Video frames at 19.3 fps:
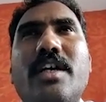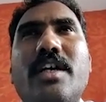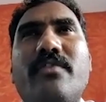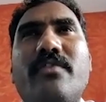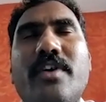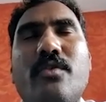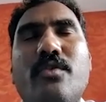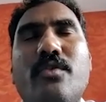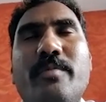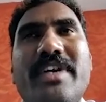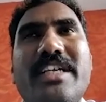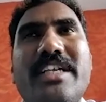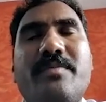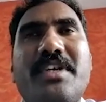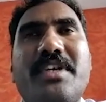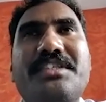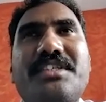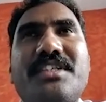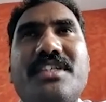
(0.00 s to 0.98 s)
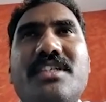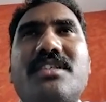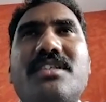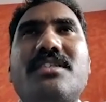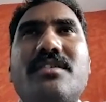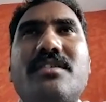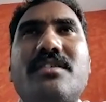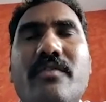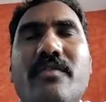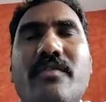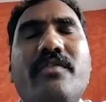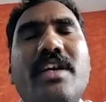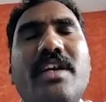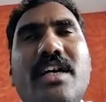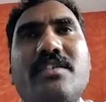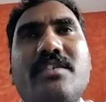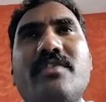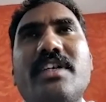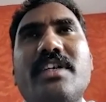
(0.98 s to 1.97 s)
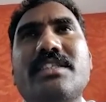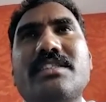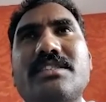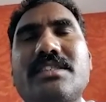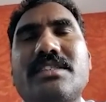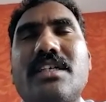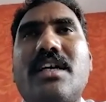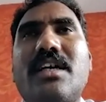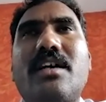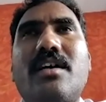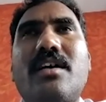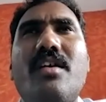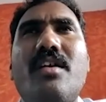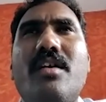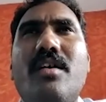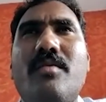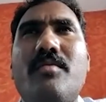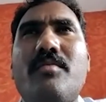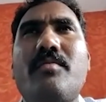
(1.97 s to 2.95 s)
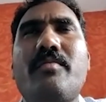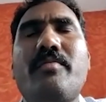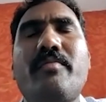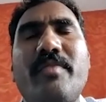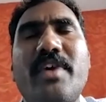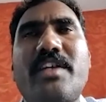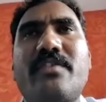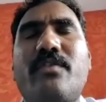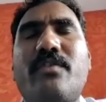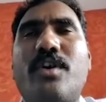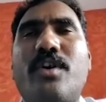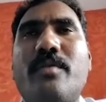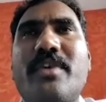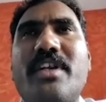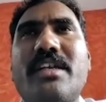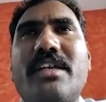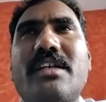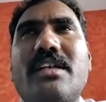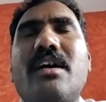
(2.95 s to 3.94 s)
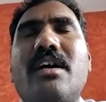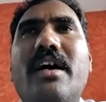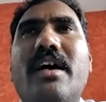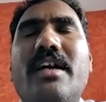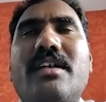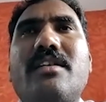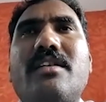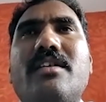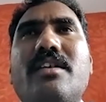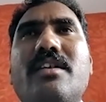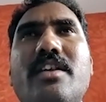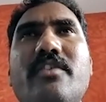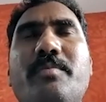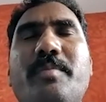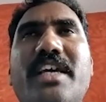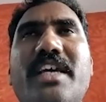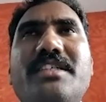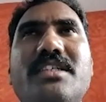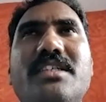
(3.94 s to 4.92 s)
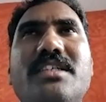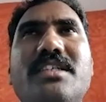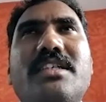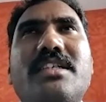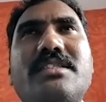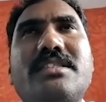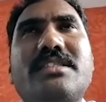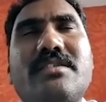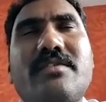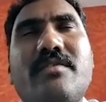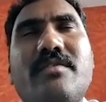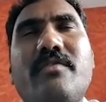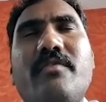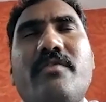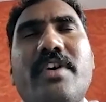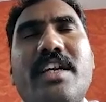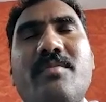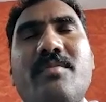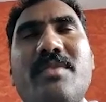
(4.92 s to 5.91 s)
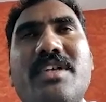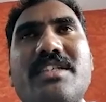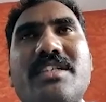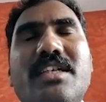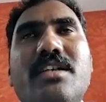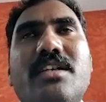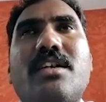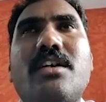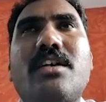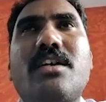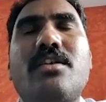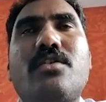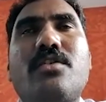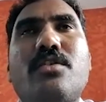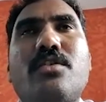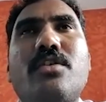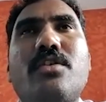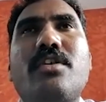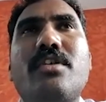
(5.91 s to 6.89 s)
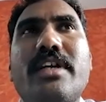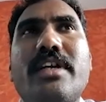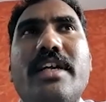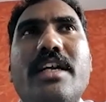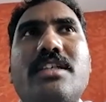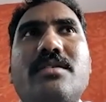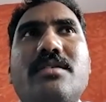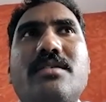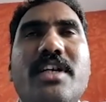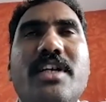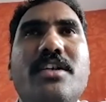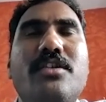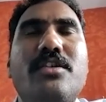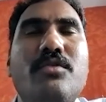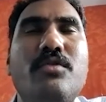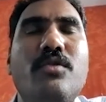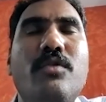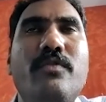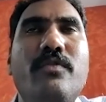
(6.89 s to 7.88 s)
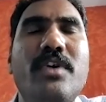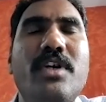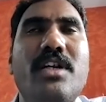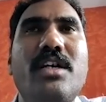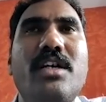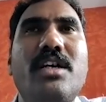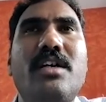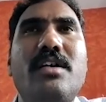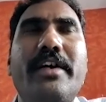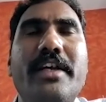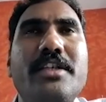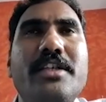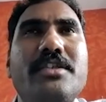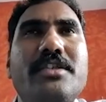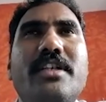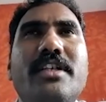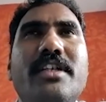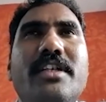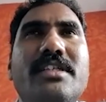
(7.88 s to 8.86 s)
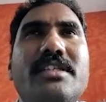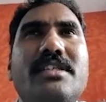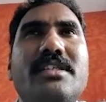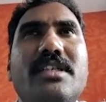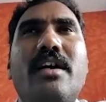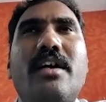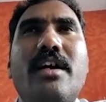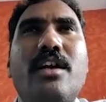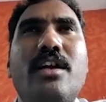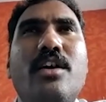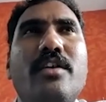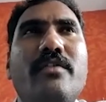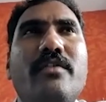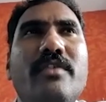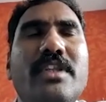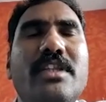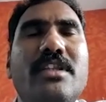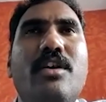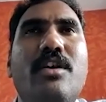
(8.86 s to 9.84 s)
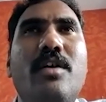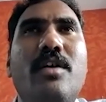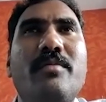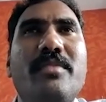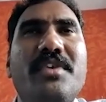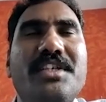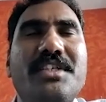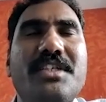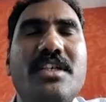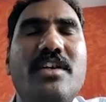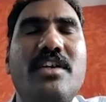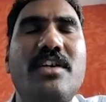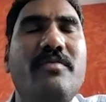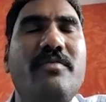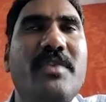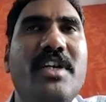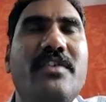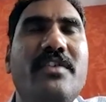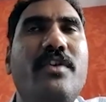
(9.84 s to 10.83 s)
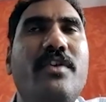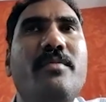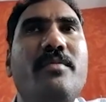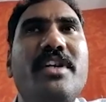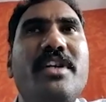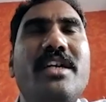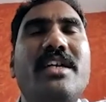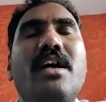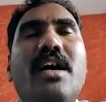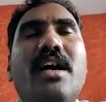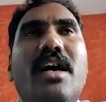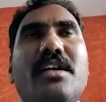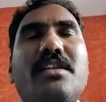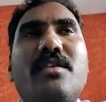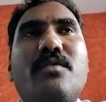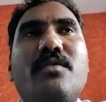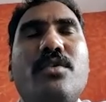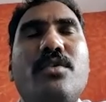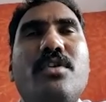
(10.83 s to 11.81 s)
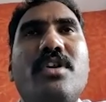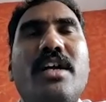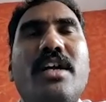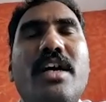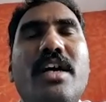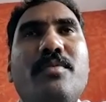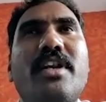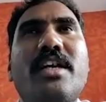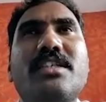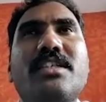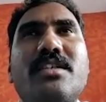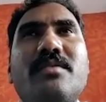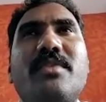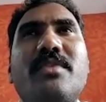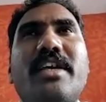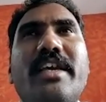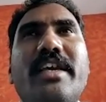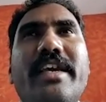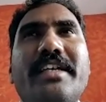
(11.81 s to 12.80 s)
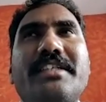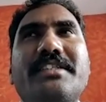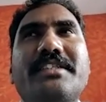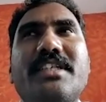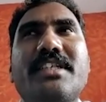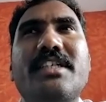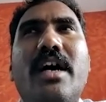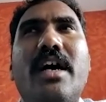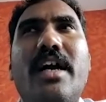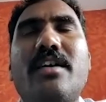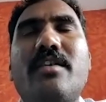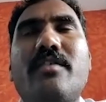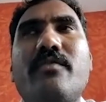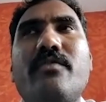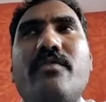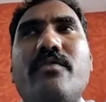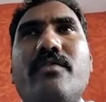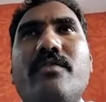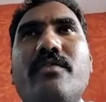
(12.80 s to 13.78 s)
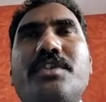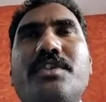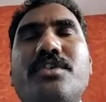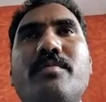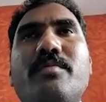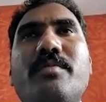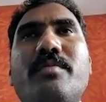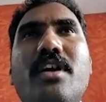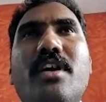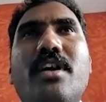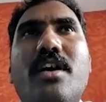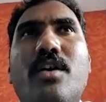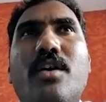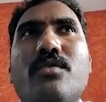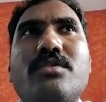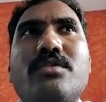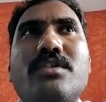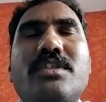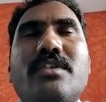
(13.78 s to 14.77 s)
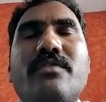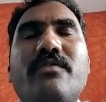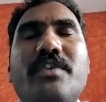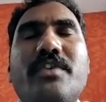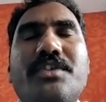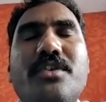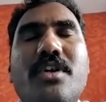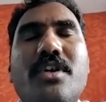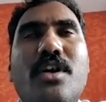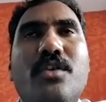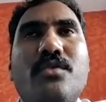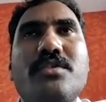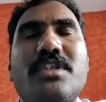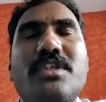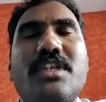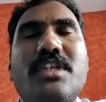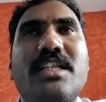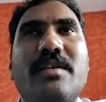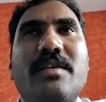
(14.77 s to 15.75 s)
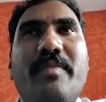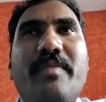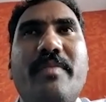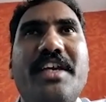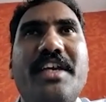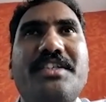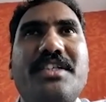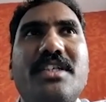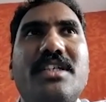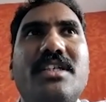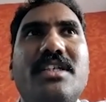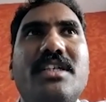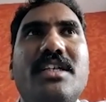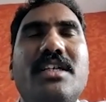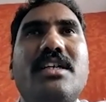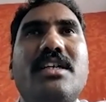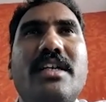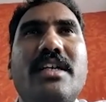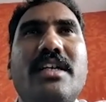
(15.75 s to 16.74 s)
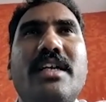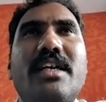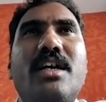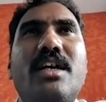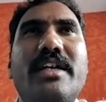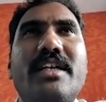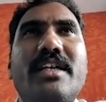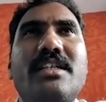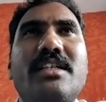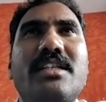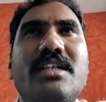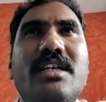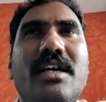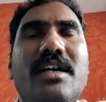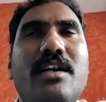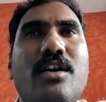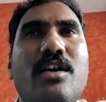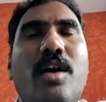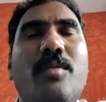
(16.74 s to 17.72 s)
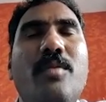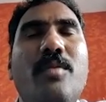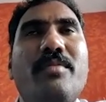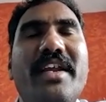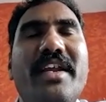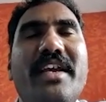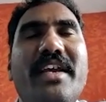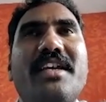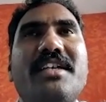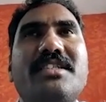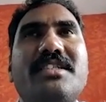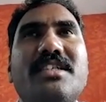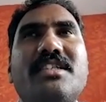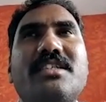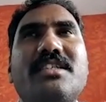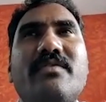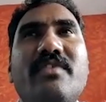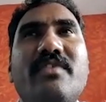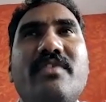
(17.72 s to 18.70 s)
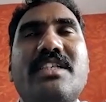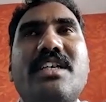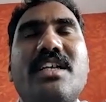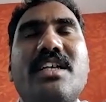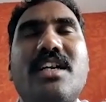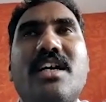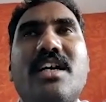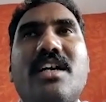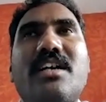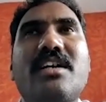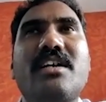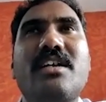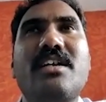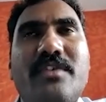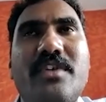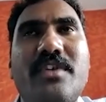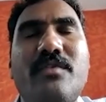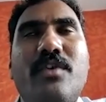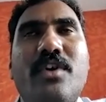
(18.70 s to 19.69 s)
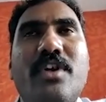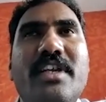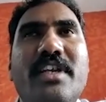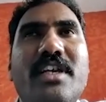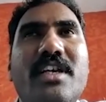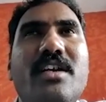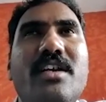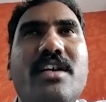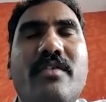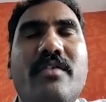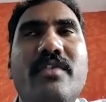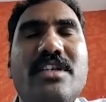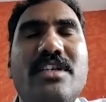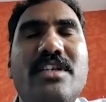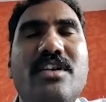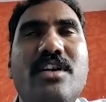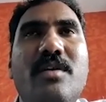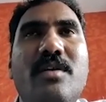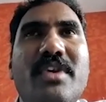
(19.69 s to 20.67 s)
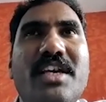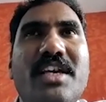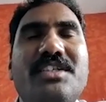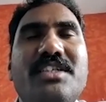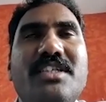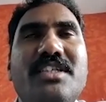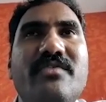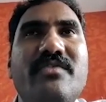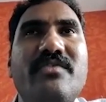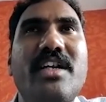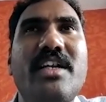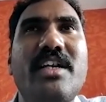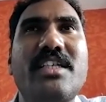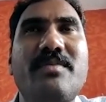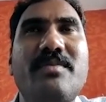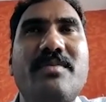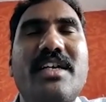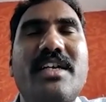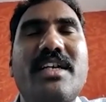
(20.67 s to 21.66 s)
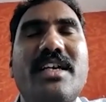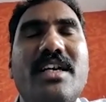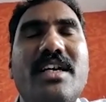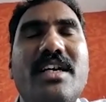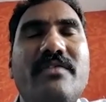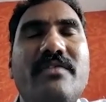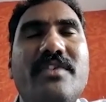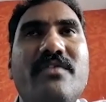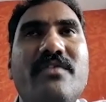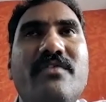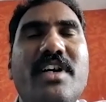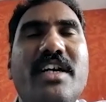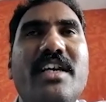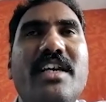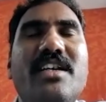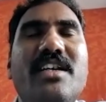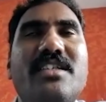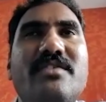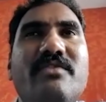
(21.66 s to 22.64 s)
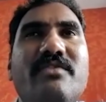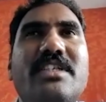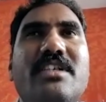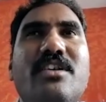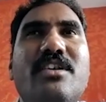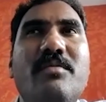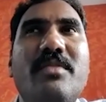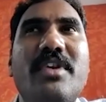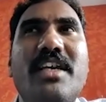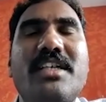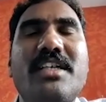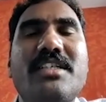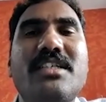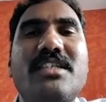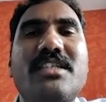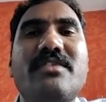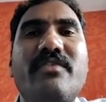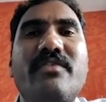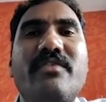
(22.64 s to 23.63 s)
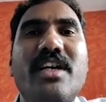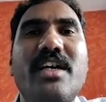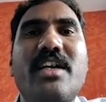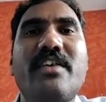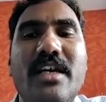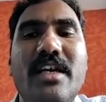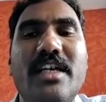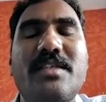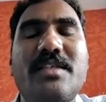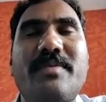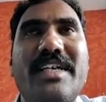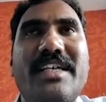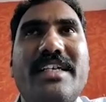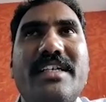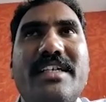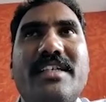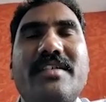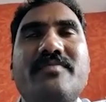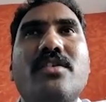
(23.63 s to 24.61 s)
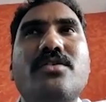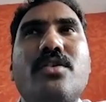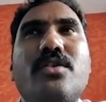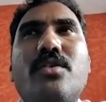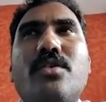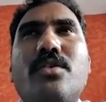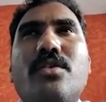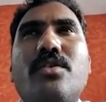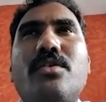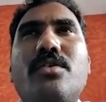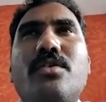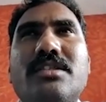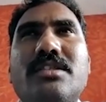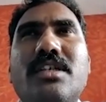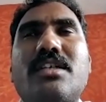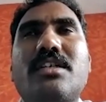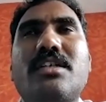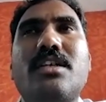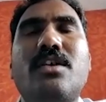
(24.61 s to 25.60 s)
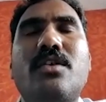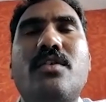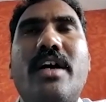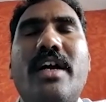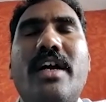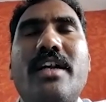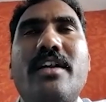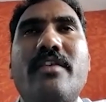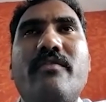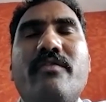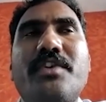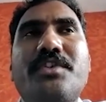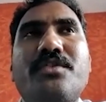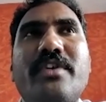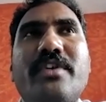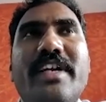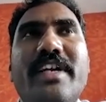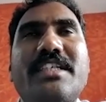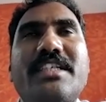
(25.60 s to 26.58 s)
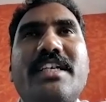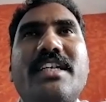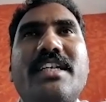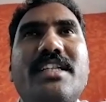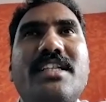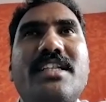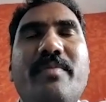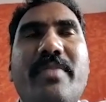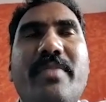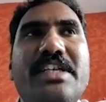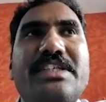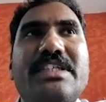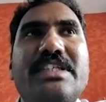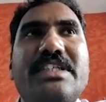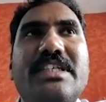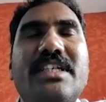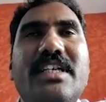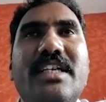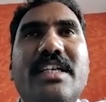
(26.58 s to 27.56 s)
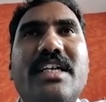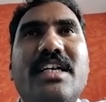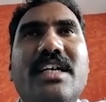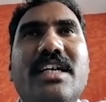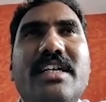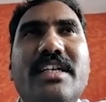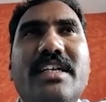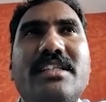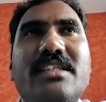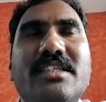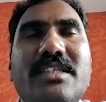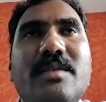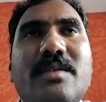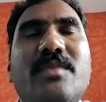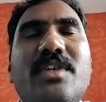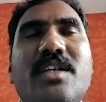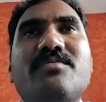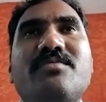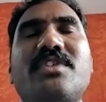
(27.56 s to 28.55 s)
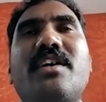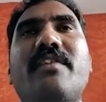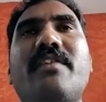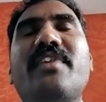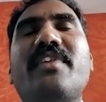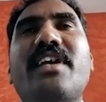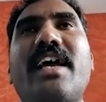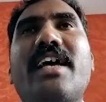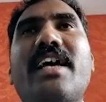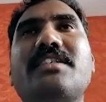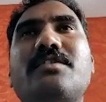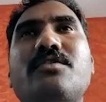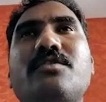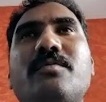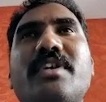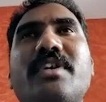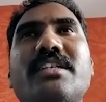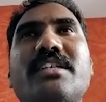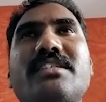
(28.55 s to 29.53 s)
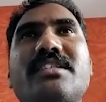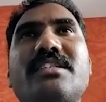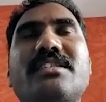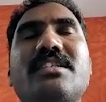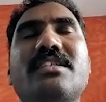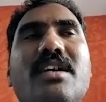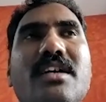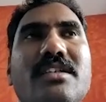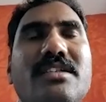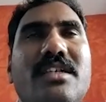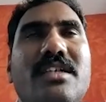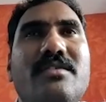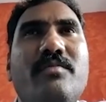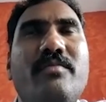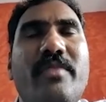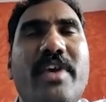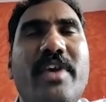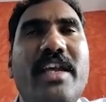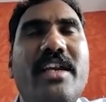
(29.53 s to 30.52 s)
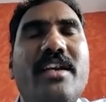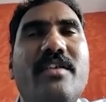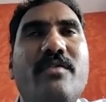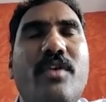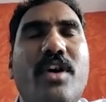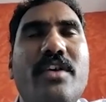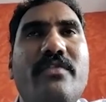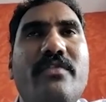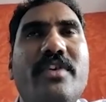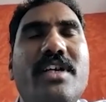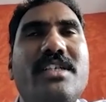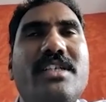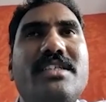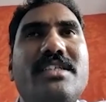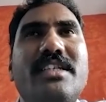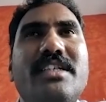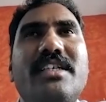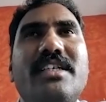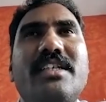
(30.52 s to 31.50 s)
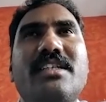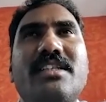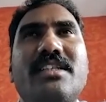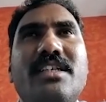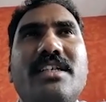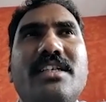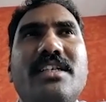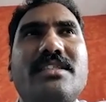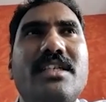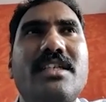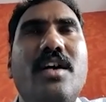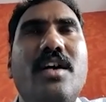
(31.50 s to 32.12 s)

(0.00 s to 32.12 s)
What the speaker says: for obese patients, we advise metformin. And if patient is very much uncontrolled, it's better to go for insulins along with the combination of metformin and other oral hypoglycemic agent. And we should counsel the patient regarding the complications which can occur after 1 year, which complications we are expecting, after 5 years, which complications we are expecting. So that's how. And we should educate the patient regarding the symptoms of the gastroparesis. That mainly what we are seeing, that is